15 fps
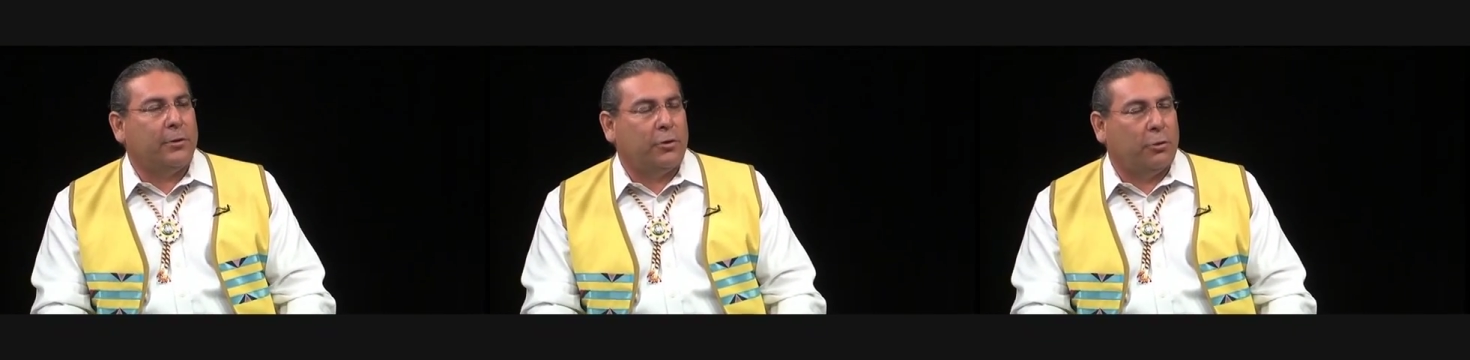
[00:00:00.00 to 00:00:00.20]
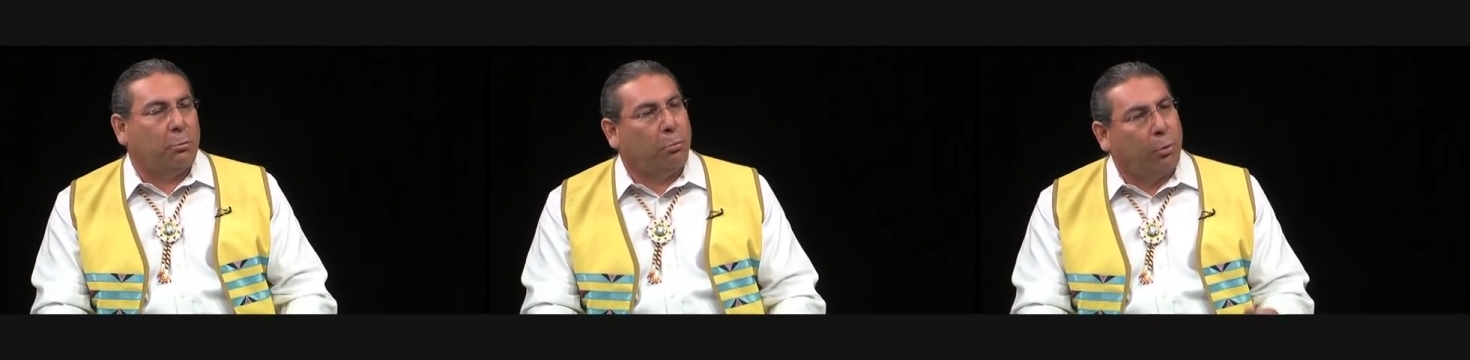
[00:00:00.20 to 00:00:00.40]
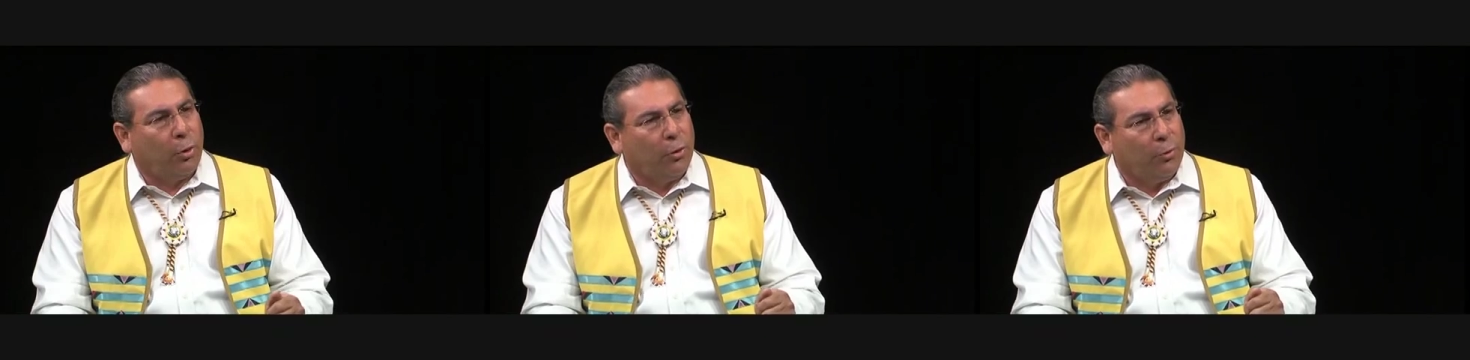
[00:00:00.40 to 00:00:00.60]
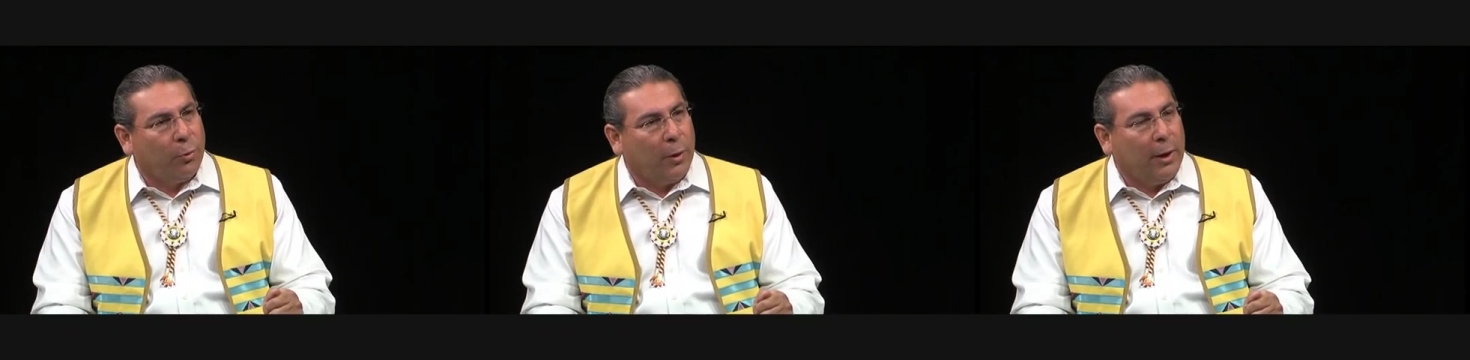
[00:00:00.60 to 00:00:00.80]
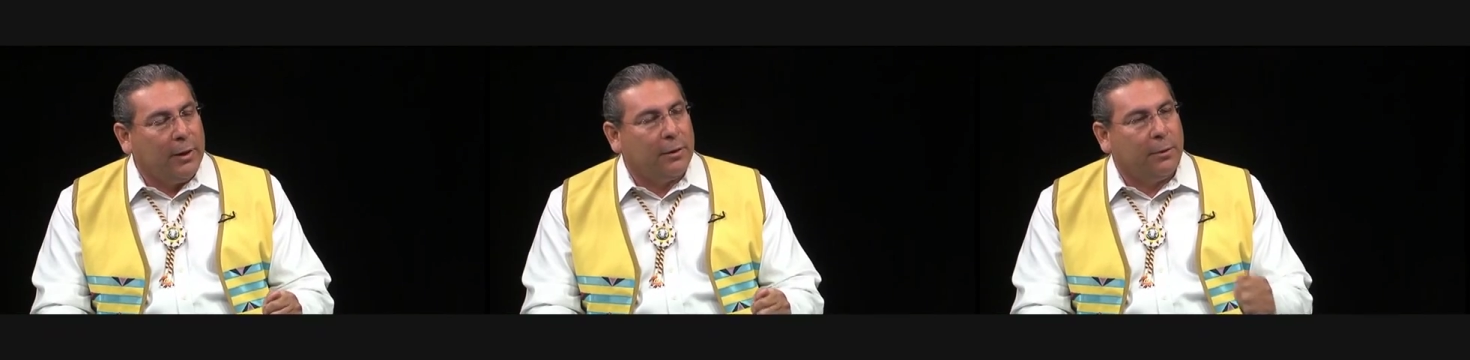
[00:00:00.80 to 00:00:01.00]
It's your
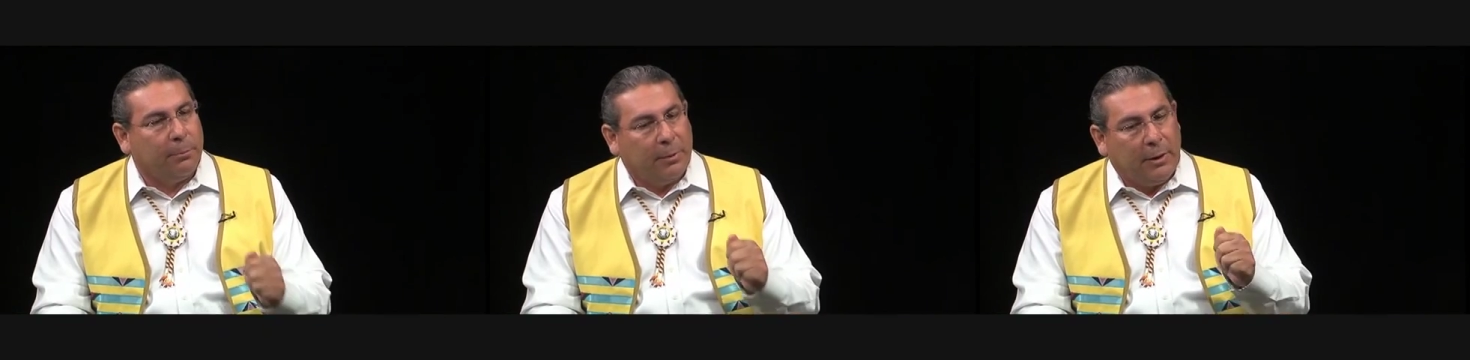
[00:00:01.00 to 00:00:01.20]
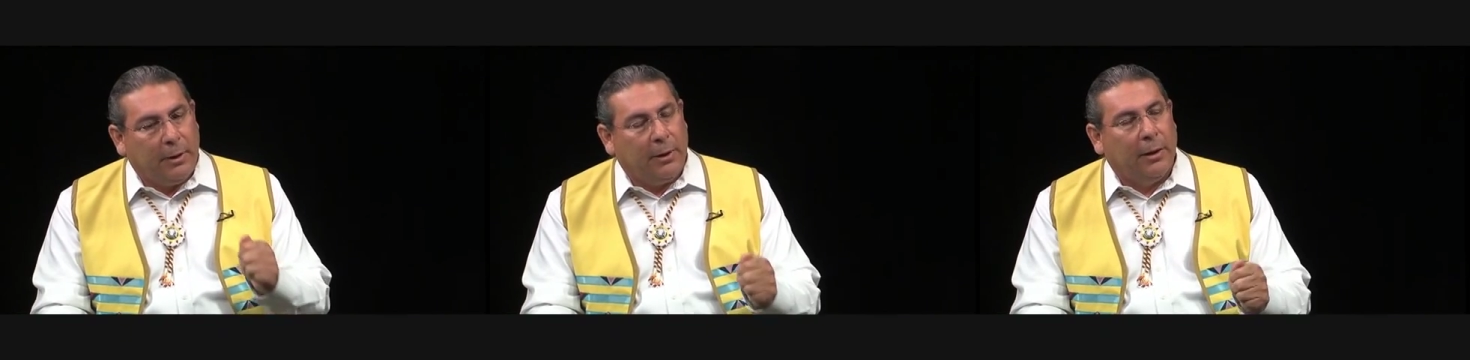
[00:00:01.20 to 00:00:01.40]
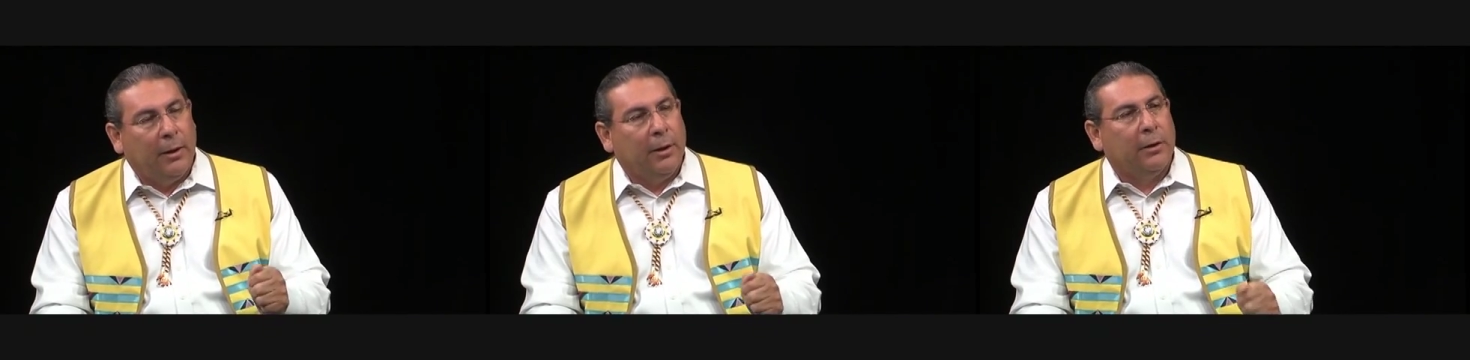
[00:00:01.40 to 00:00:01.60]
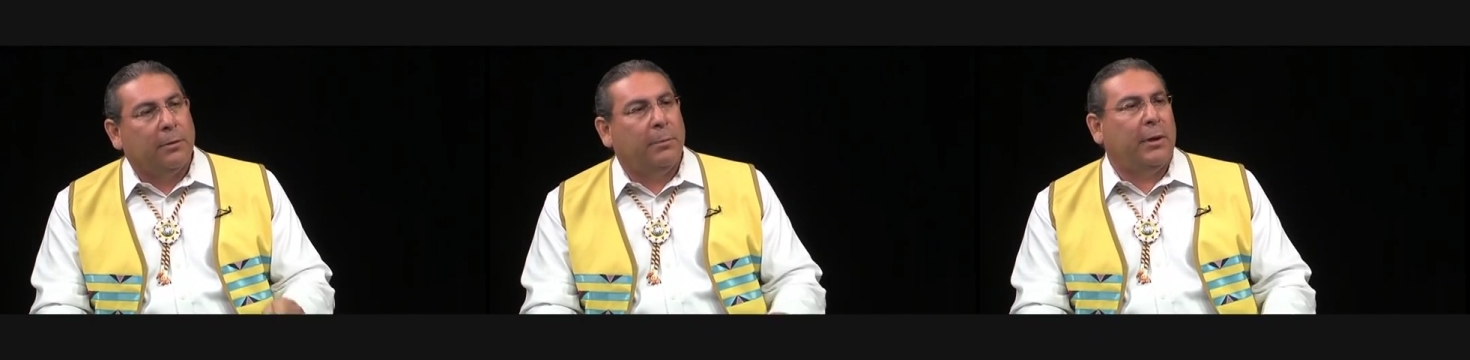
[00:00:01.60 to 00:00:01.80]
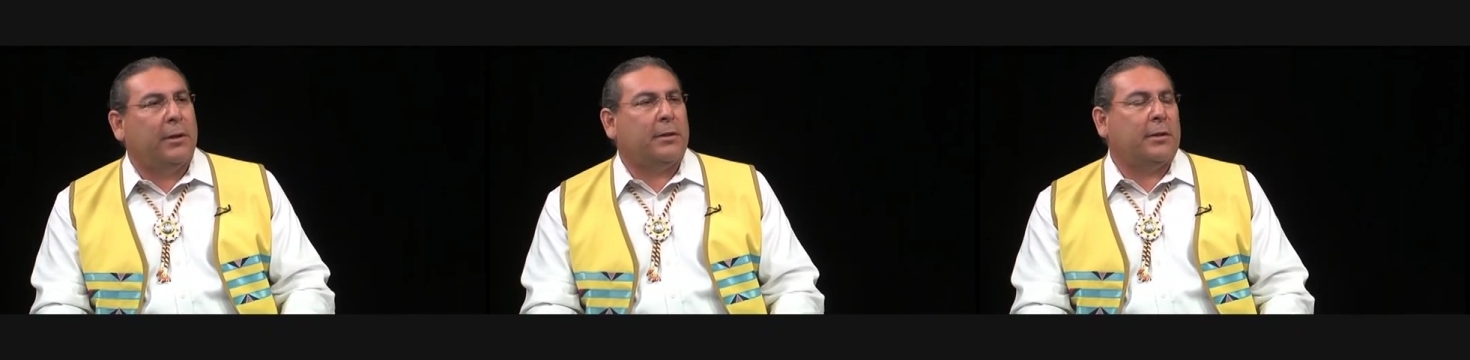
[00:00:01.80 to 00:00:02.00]
birthright to be
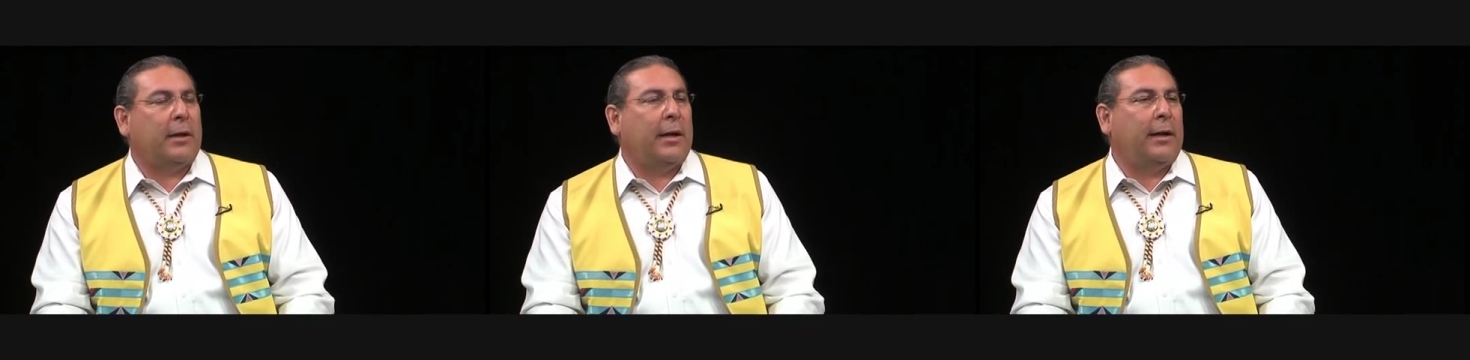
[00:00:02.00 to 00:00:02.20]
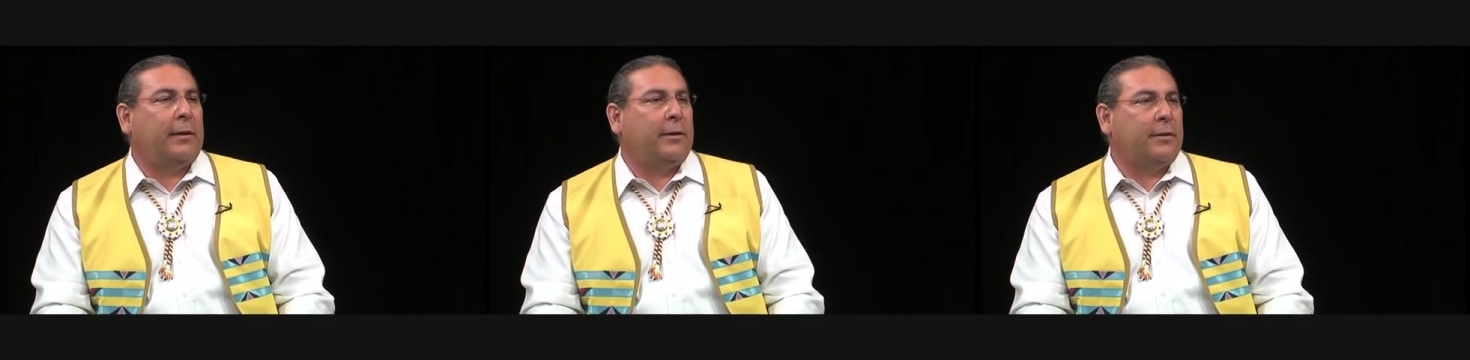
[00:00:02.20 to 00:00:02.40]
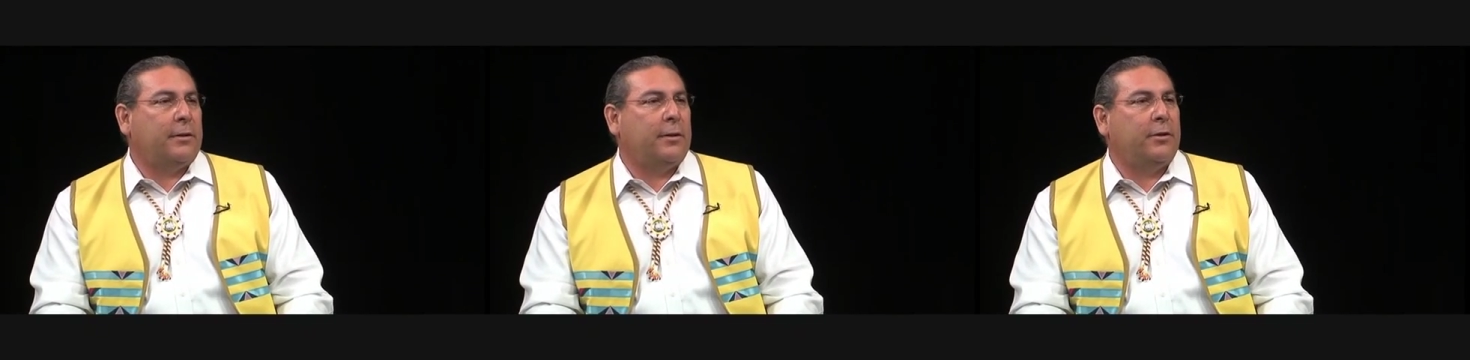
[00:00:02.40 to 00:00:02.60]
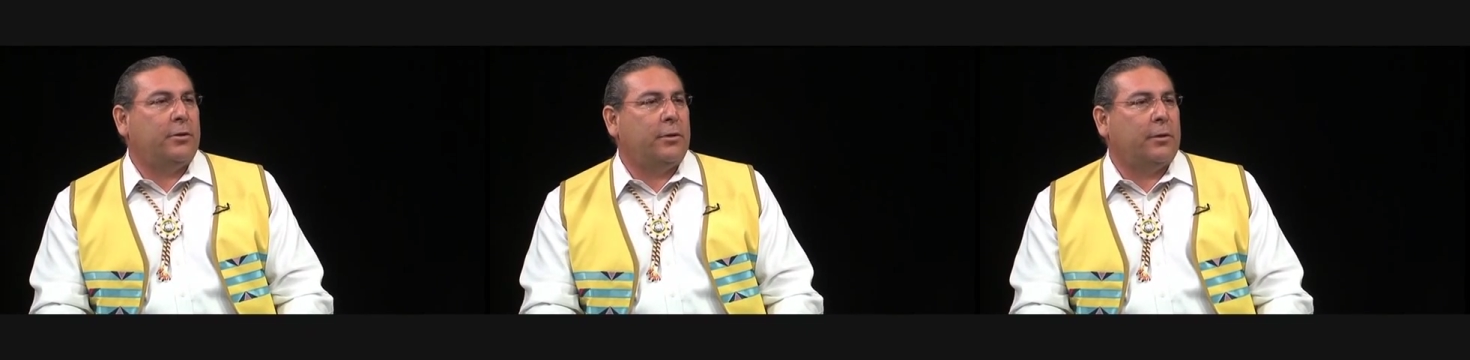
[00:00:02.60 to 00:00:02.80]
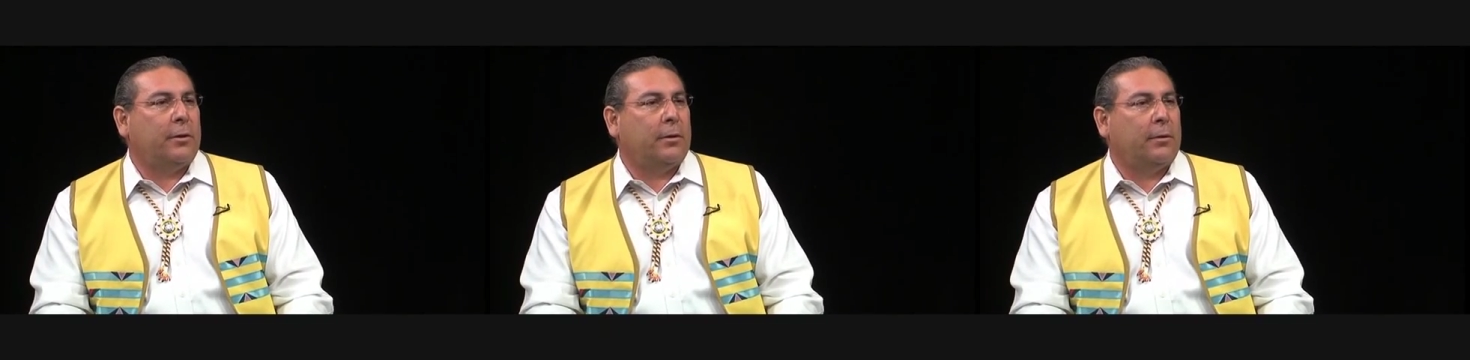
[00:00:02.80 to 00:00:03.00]
to be a scientist,
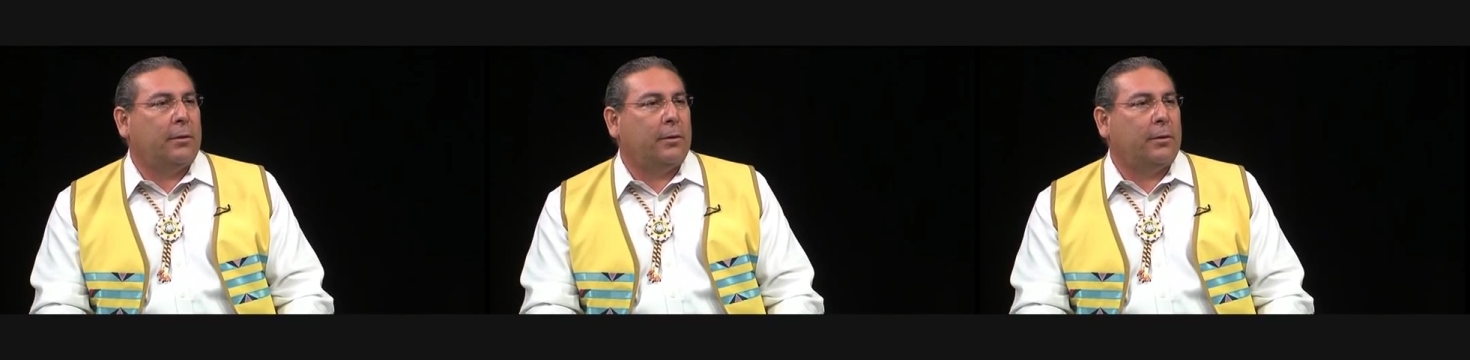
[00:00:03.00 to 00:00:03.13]
engineer,